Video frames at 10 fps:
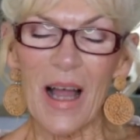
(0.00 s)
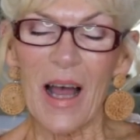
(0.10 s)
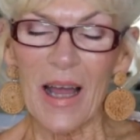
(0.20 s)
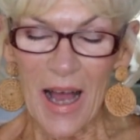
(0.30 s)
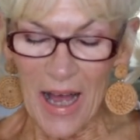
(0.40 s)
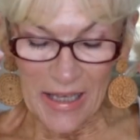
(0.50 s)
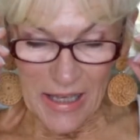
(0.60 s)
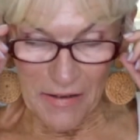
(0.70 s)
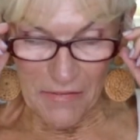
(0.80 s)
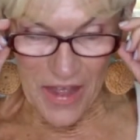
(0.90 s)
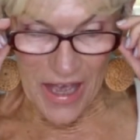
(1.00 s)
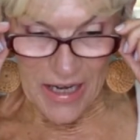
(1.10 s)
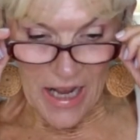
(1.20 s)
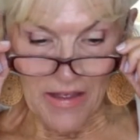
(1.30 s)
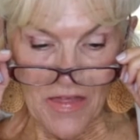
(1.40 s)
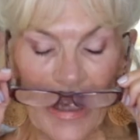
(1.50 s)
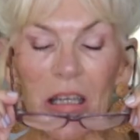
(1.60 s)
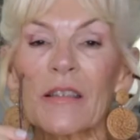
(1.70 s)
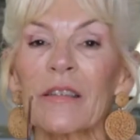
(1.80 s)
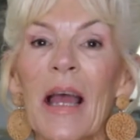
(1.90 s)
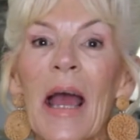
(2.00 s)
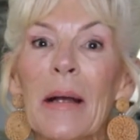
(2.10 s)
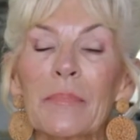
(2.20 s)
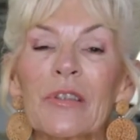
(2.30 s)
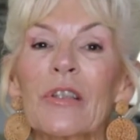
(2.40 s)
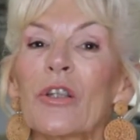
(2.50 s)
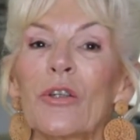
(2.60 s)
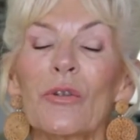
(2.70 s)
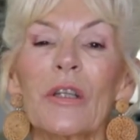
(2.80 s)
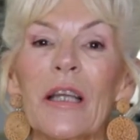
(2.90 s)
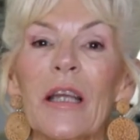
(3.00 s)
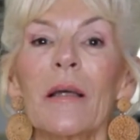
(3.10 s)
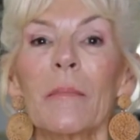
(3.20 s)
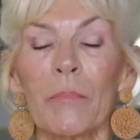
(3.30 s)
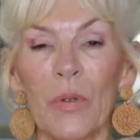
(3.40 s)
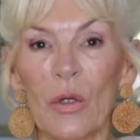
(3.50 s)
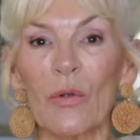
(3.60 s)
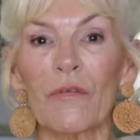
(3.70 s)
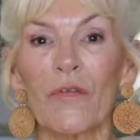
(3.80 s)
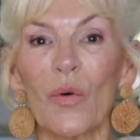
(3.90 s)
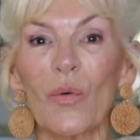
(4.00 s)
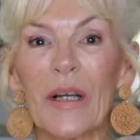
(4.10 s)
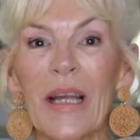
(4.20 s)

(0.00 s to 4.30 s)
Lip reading: I love that. I think it's absolutely beautiful.